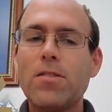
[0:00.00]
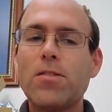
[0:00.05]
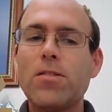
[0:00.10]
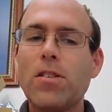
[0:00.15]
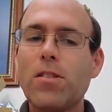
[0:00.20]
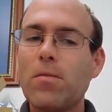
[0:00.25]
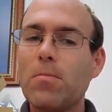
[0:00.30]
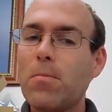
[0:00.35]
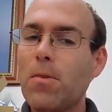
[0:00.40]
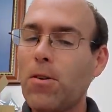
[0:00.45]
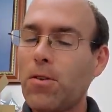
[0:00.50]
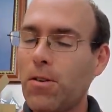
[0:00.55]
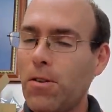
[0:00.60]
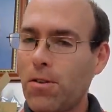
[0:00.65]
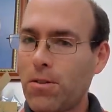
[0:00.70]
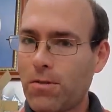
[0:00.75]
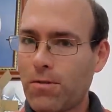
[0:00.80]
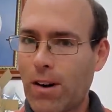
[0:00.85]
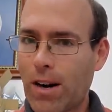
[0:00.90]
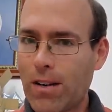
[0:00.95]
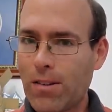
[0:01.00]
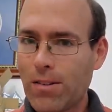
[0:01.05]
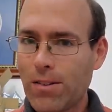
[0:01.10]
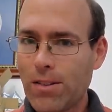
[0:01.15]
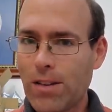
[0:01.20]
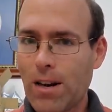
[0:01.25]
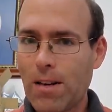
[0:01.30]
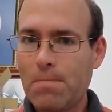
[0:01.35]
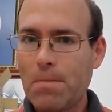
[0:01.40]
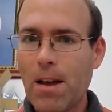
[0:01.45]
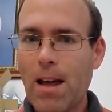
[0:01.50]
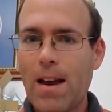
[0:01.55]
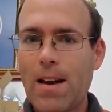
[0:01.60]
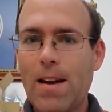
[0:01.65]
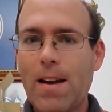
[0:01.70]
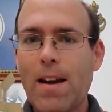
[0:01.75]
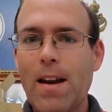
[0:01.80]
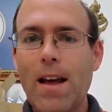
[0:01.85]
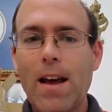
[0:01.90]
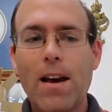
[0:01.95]
So the motor throttles up,
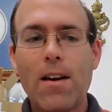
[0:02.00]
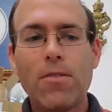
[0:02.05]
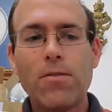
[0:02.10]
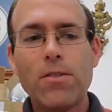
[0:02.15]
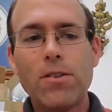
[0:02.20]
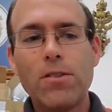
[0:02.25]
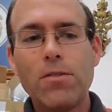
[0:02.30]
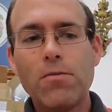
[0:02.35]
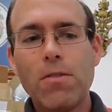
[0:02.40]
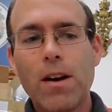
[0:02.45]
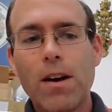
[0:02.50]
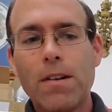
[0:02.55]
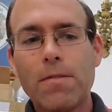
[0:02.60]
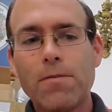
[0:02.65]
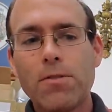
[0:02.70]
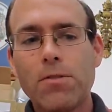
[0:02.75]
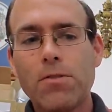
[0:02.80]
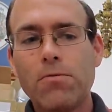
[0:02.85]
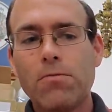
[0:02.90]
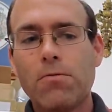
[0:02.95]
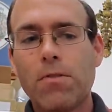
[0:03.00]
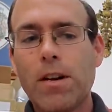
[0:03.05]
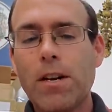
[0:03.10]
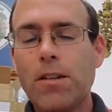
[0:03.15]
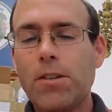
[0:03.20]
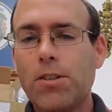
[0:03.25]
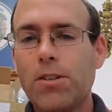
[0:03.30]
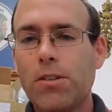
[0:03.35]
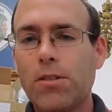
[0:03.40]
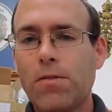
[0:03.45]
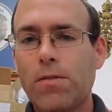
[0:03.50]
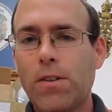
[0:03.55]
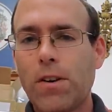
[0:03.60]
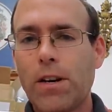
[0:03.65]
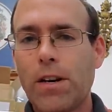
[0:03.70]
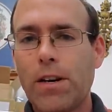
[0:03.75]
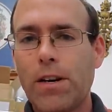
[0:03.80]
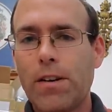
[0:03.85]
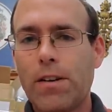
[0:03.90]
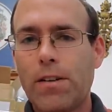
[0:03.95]
and now you have to reach over
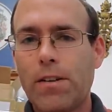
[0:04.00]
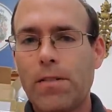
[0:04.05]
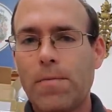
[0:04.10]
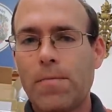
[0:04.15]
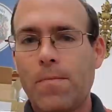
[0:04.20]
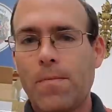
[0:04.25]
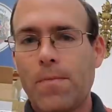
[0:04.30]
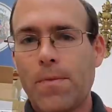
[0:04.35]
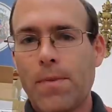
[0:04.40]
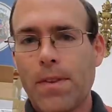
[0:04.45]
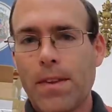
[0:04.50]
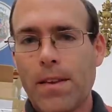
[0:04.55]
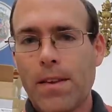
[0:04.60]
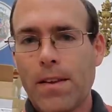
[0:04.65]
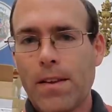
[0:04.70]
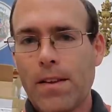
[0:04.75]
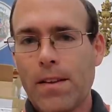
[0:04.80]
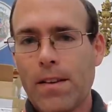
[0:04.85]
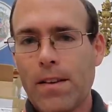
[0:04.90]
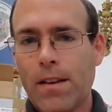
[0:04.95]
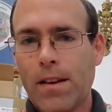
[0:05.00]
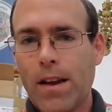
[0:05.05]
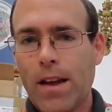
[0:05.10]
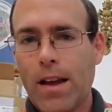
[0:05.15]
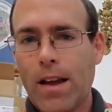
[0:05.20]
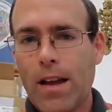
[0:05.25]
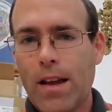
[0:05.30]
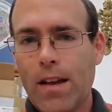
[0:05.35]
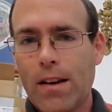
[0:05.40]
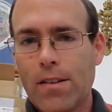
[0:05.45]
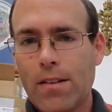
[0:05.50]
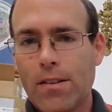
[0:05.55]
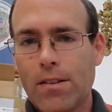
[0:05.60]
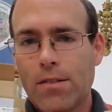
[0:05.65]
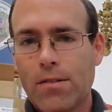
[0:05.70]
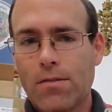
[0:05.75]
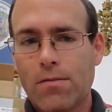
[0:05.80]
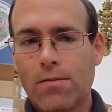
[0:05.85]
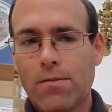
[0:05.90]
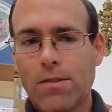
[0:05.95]
here and
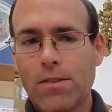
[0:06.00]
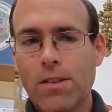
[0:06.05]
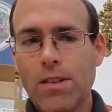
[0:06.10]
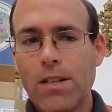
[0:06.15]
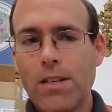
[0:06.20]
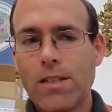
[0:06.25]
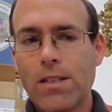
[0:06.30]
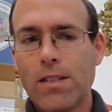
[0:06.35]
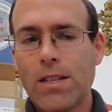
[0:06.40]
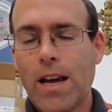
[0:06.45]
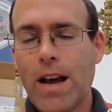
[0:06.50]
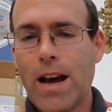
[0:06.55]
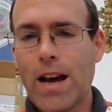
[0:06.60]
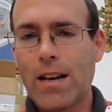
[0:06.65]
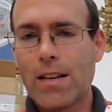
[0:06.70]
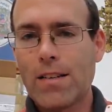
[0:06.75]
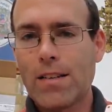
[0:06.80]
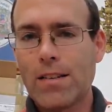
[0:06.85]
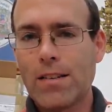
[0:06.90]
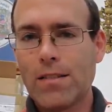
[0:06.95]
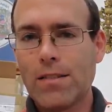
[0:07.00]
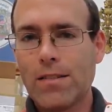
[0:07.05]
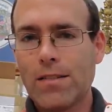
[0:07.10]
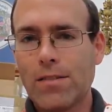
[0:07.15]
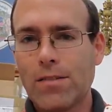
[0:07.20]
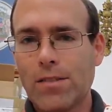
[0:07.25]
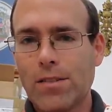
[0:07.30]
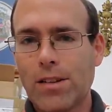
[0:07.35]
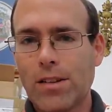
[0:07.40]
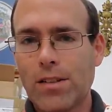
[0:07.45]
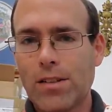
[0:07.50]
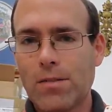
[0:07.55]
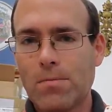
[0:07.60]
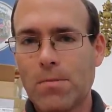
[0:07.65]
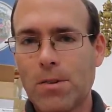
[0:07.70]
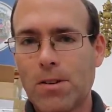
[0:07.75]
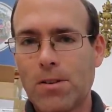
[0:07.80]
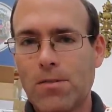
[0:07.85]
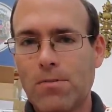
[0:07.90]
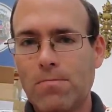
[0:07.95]
release that little
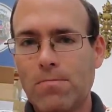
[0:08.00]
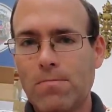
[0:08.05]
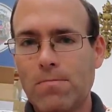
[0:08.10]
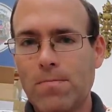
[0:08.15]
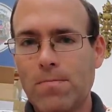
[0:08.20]
gizmo